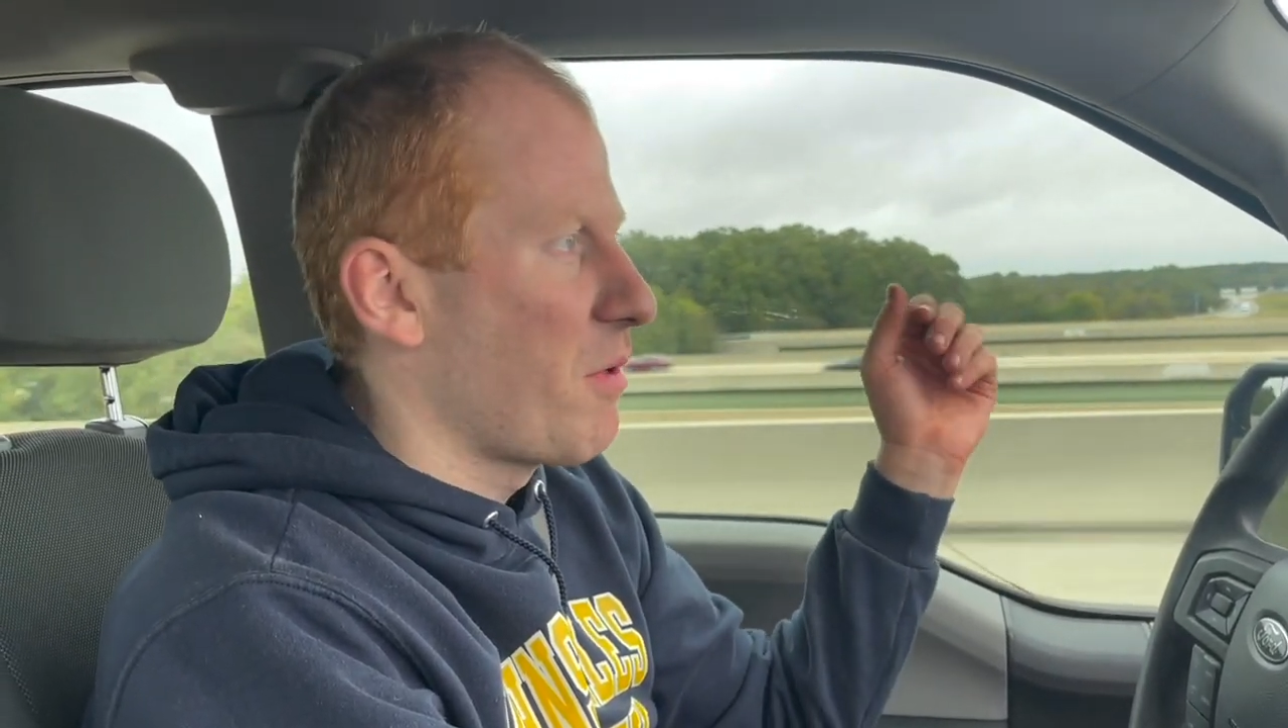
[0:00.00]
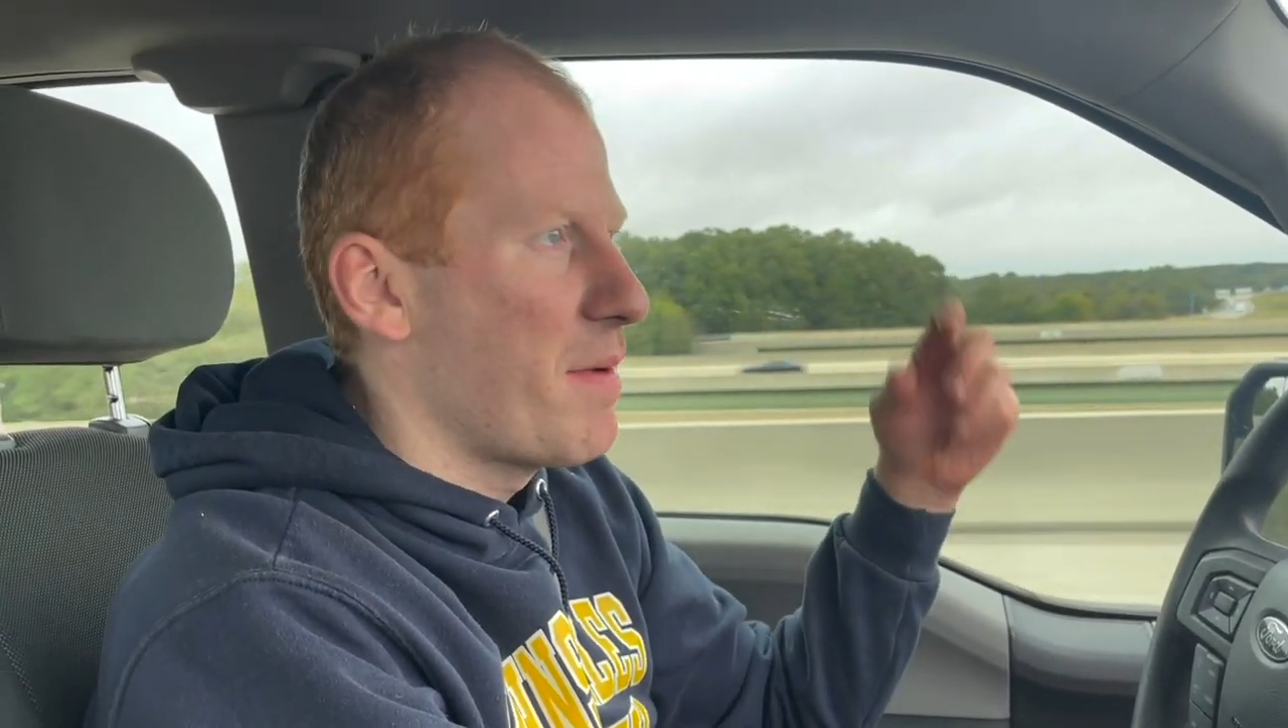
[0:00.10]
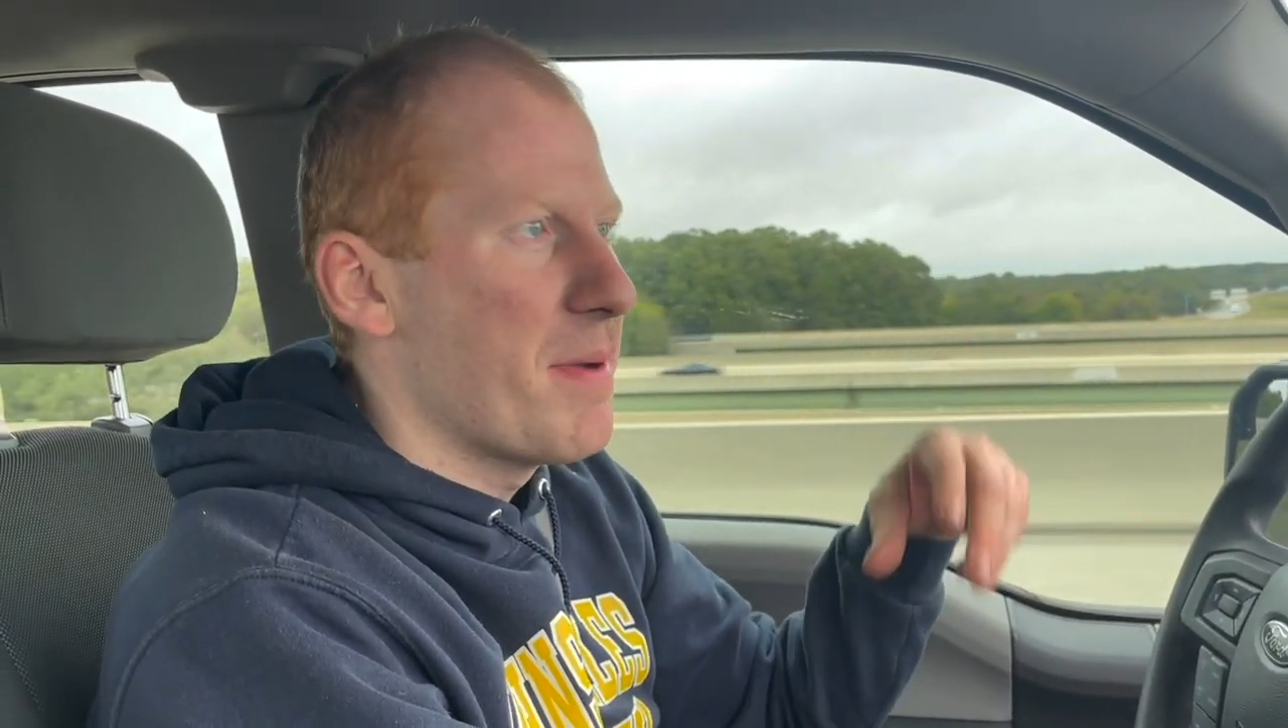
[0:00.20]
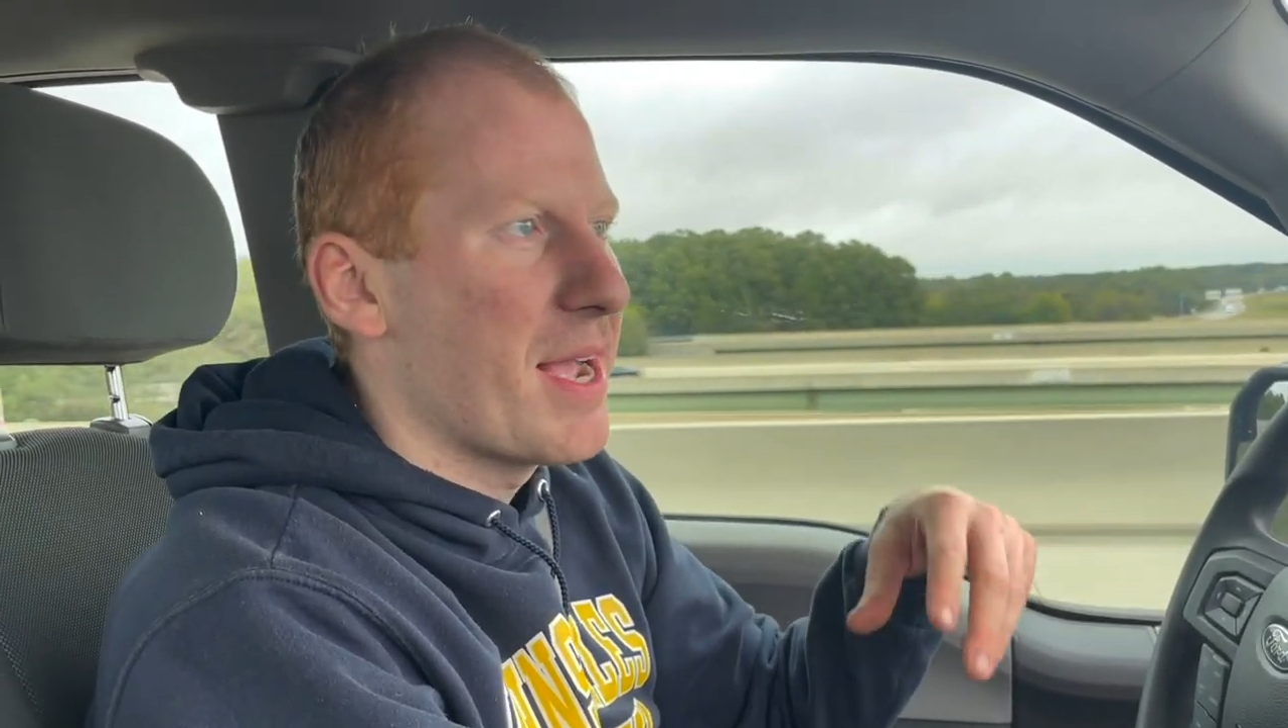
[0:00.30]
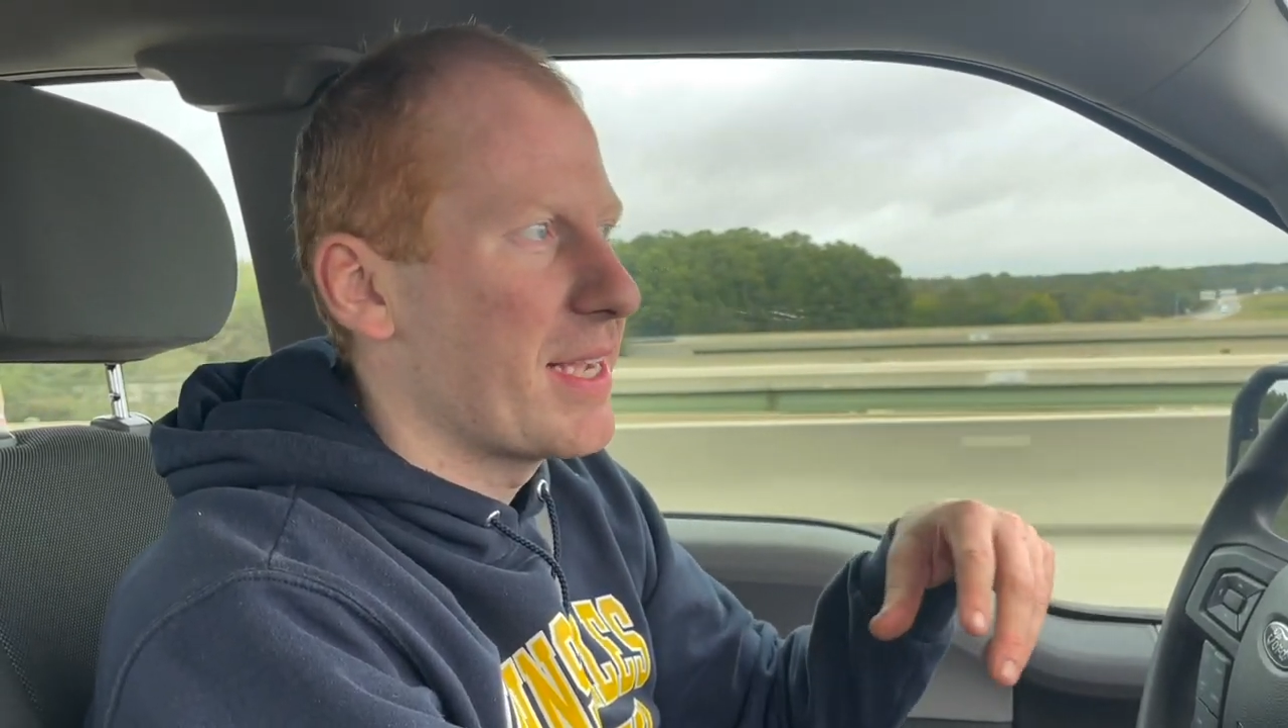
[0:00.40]

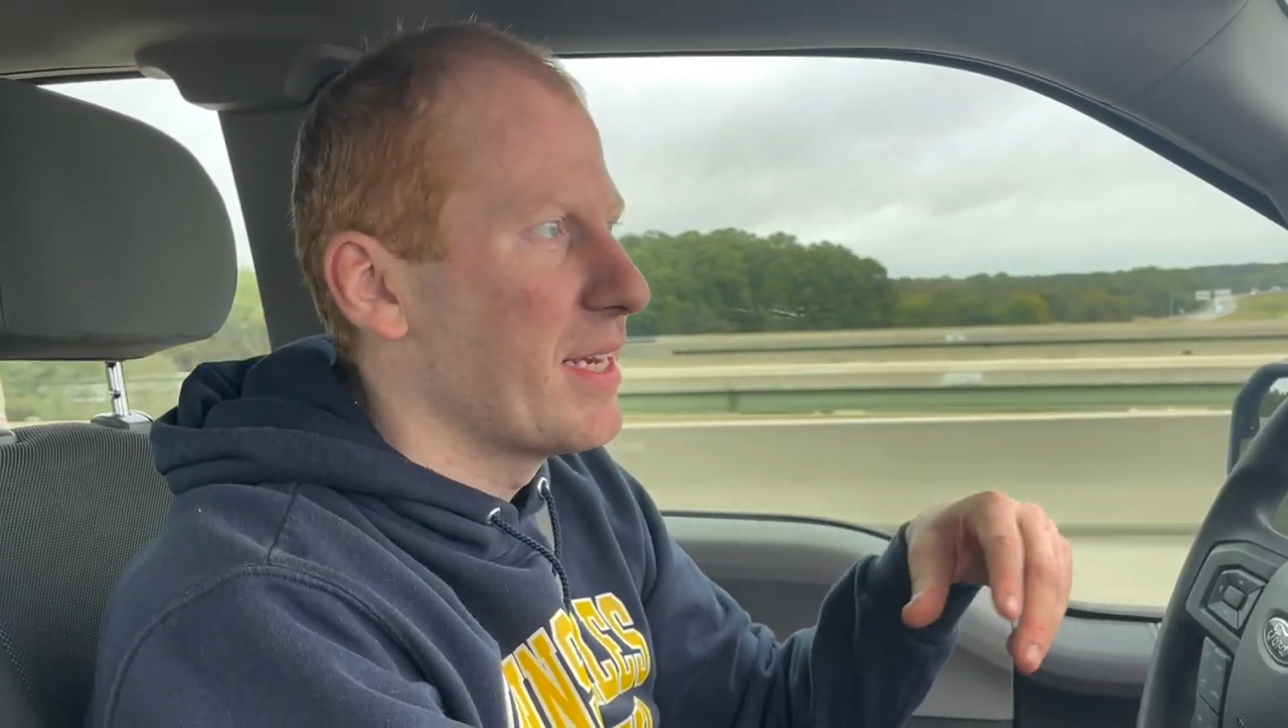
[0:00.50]
right back